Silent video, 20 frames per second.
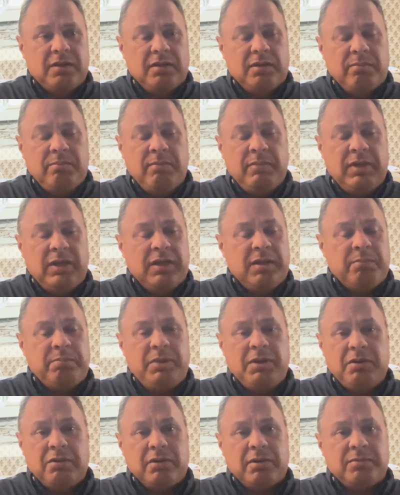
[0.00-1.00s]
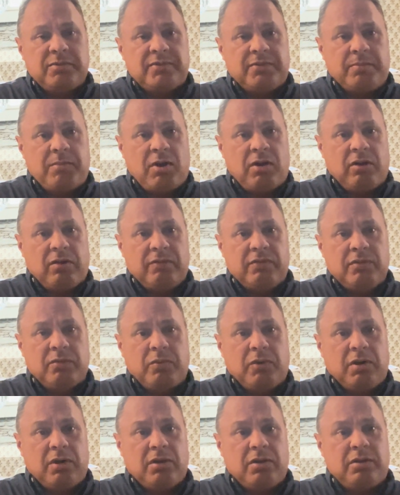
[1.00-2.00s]
Meeting pilgrims from all over the
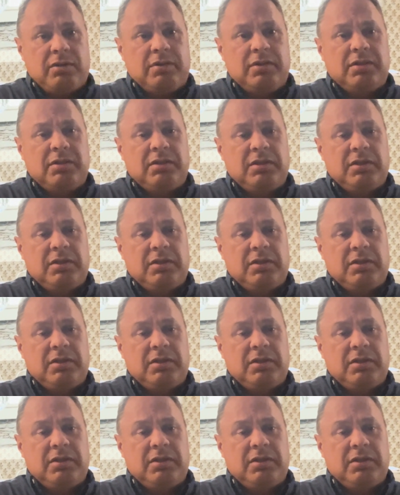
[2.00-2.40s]
world,